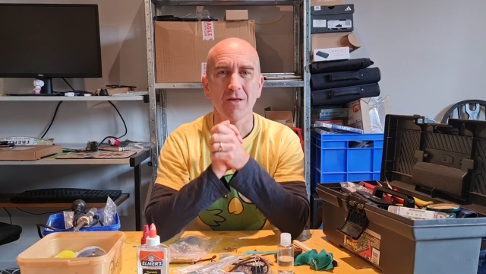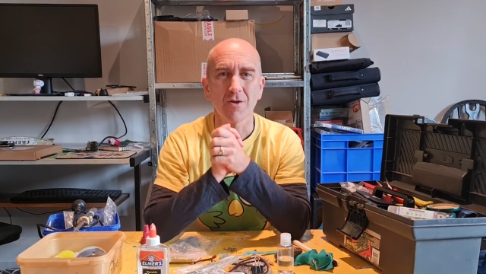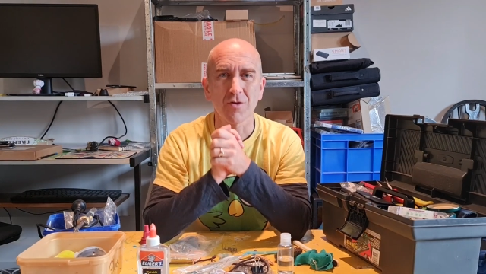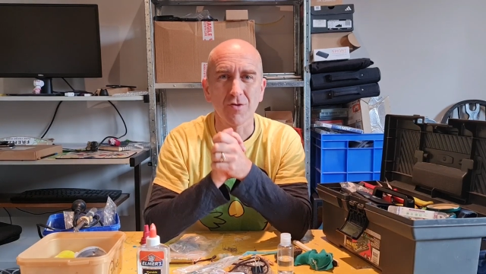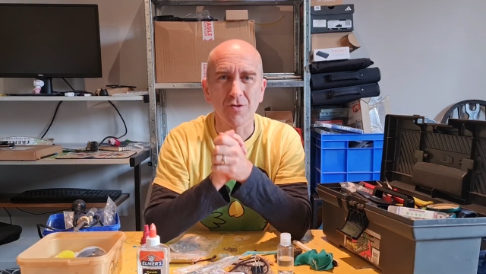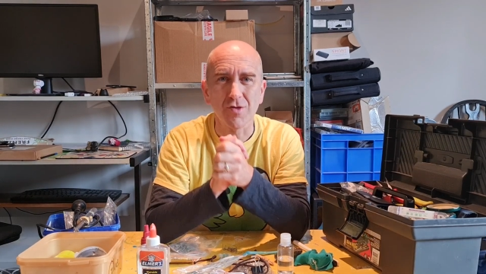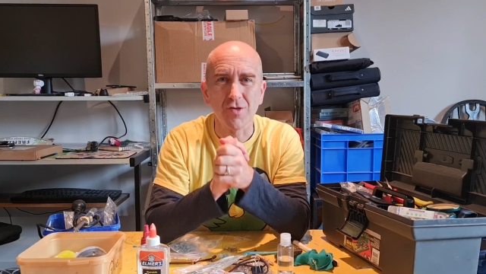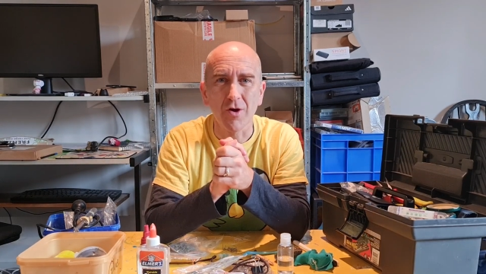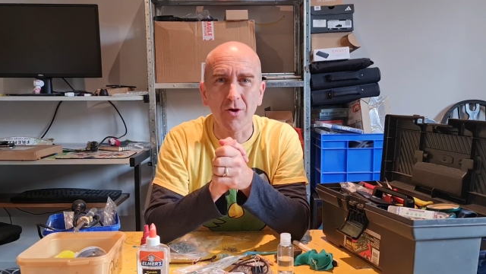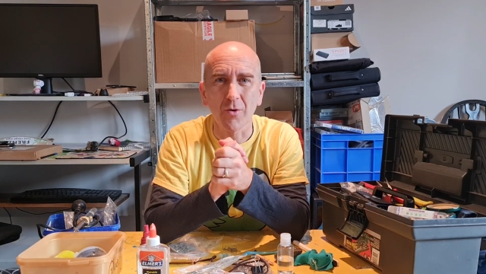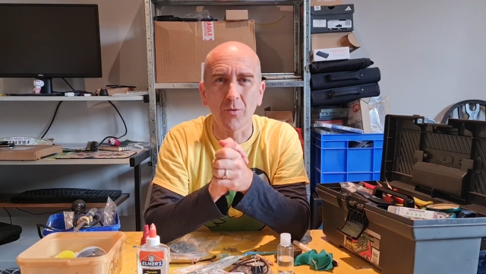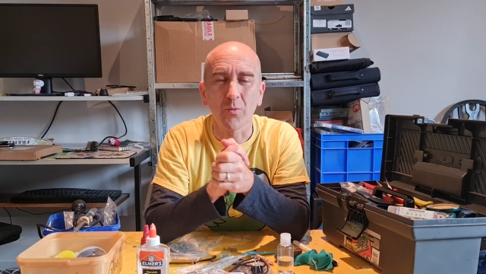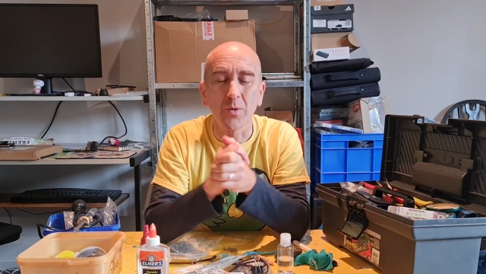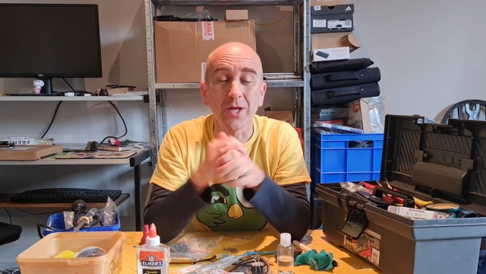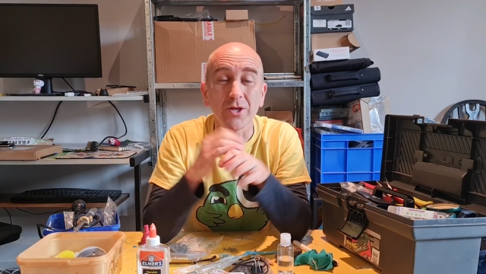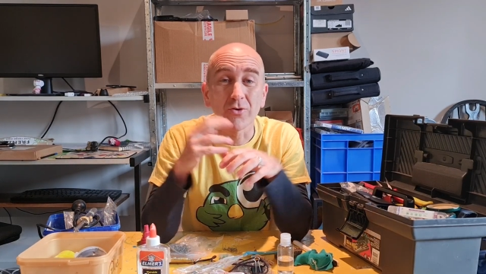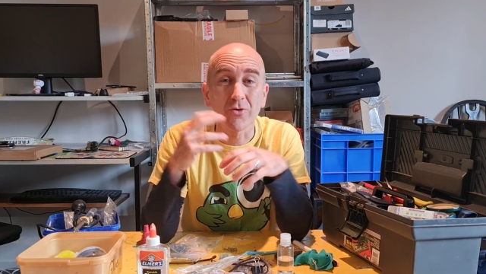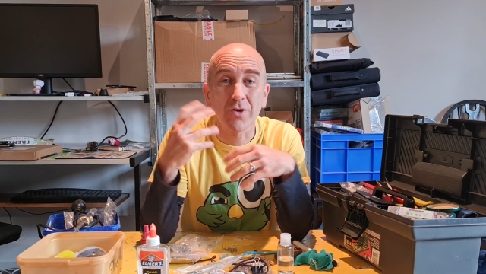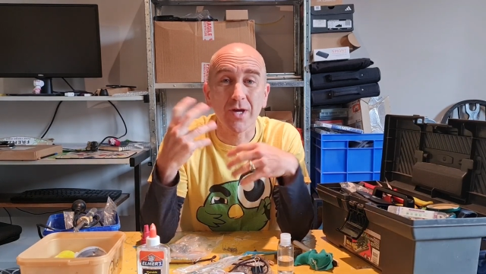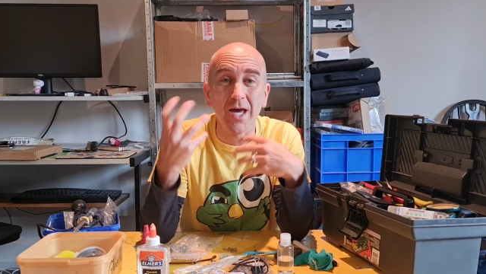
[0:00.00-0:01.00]
So
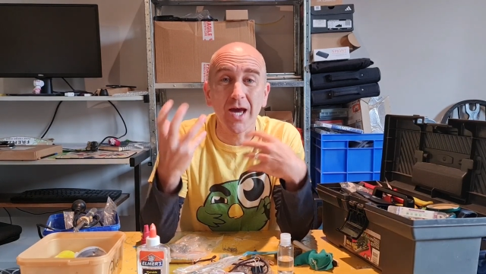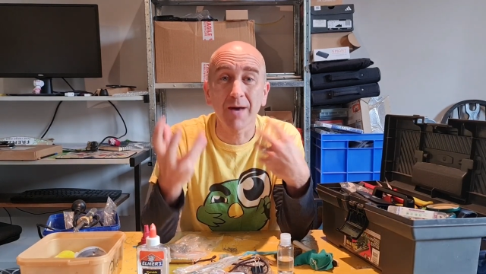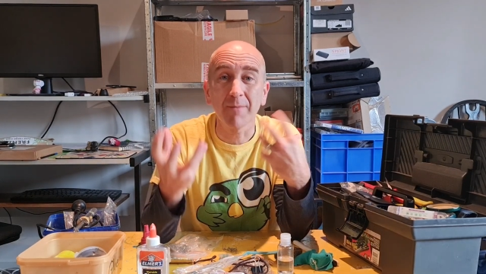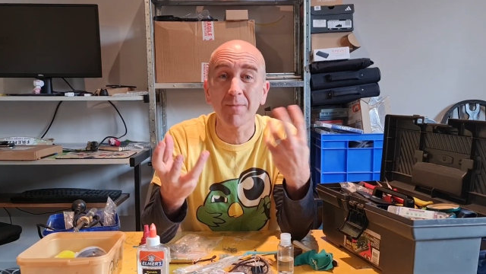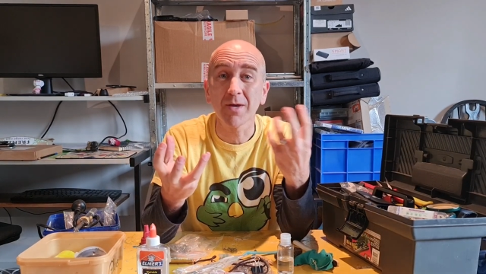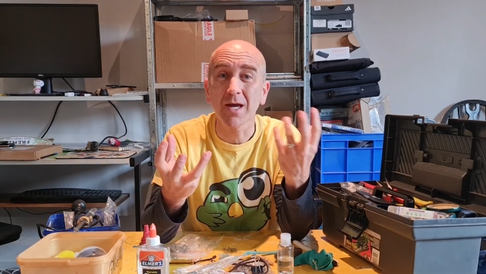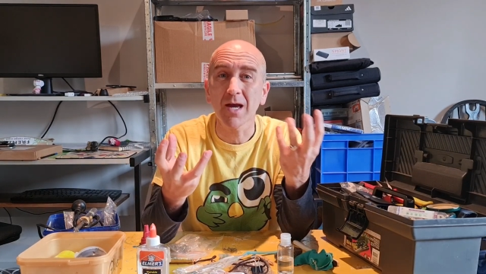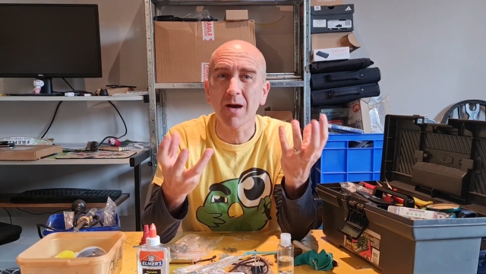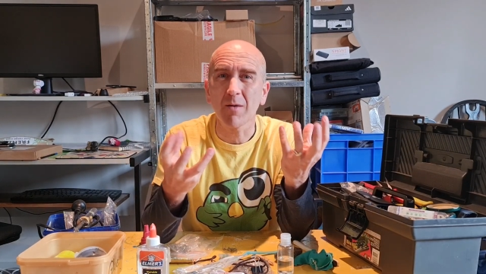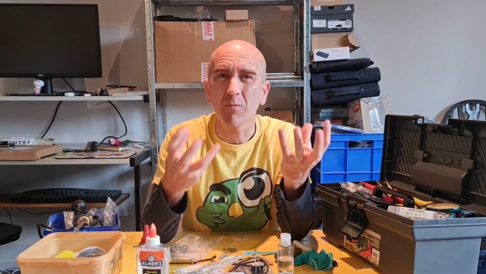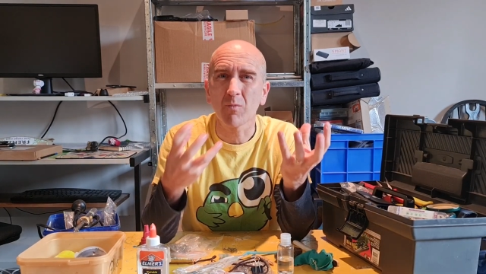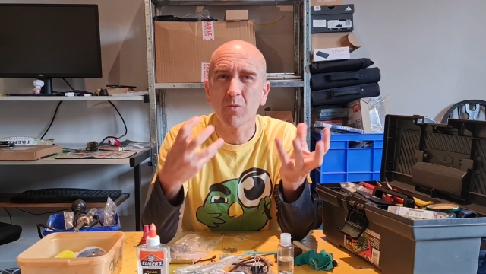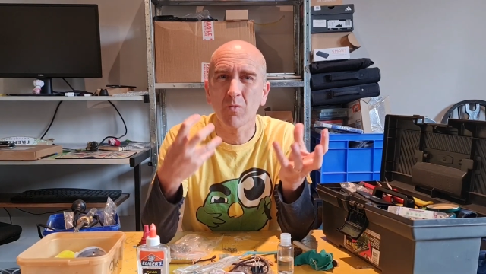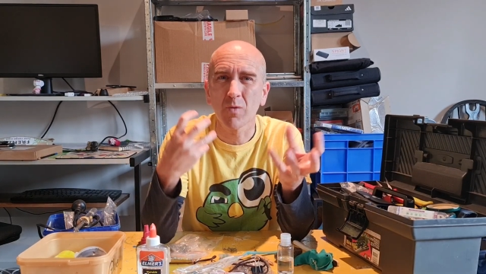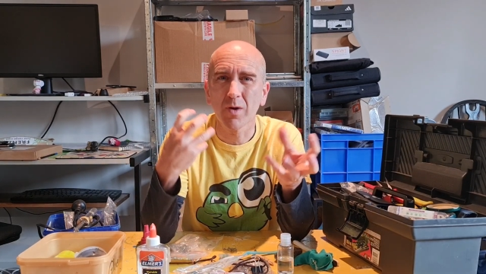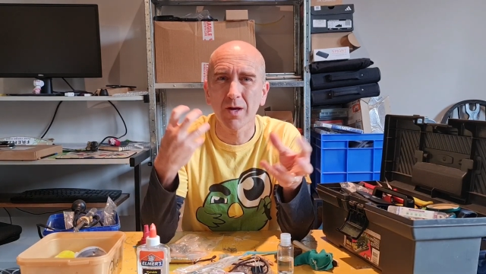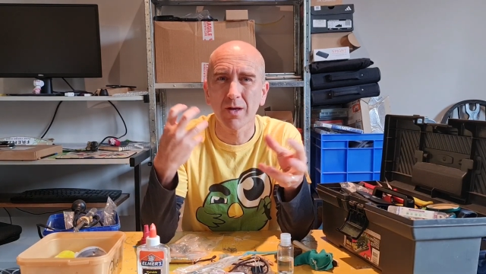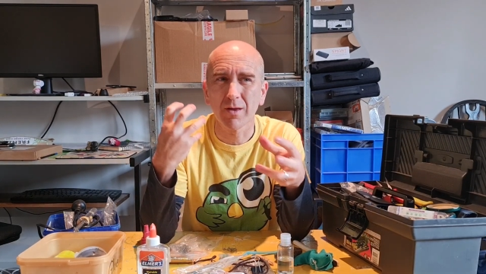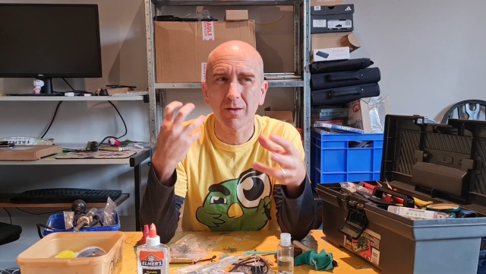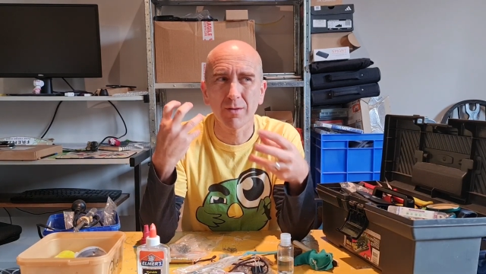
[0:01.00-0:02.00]
when you're coming up
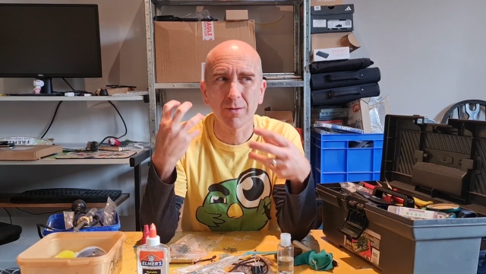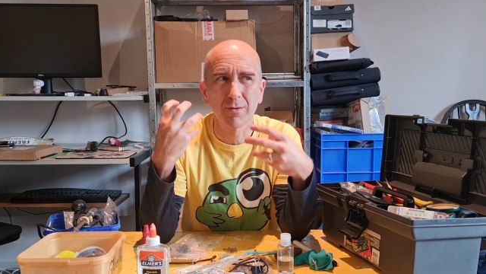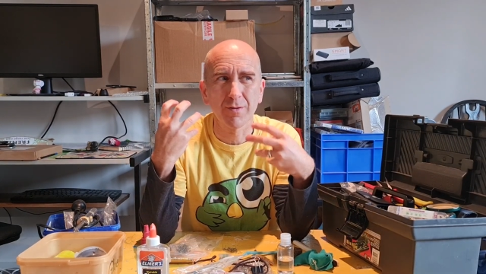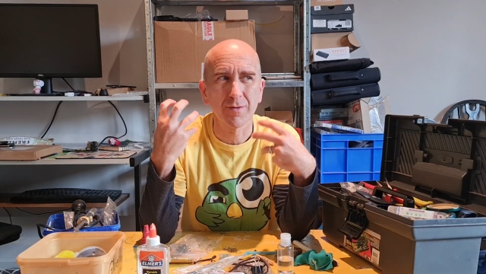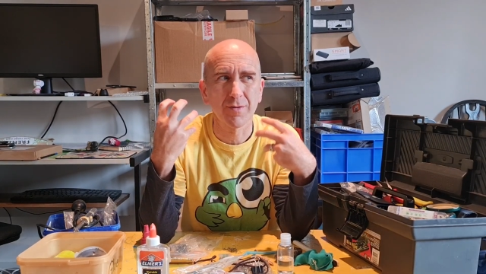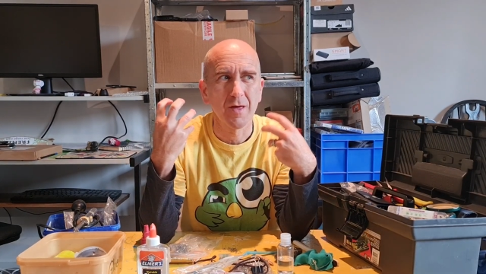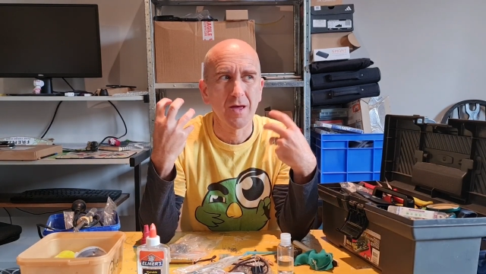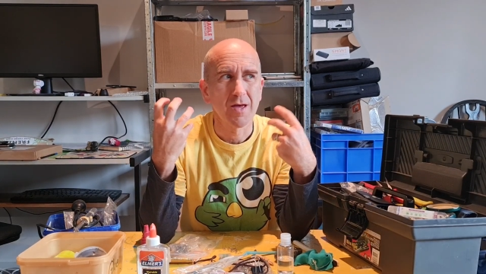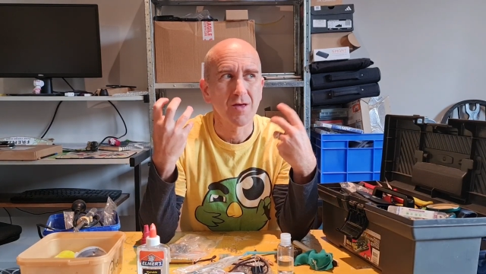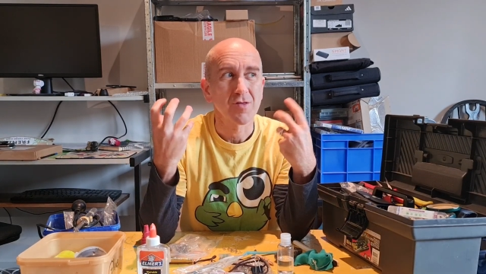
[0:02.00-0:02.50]
with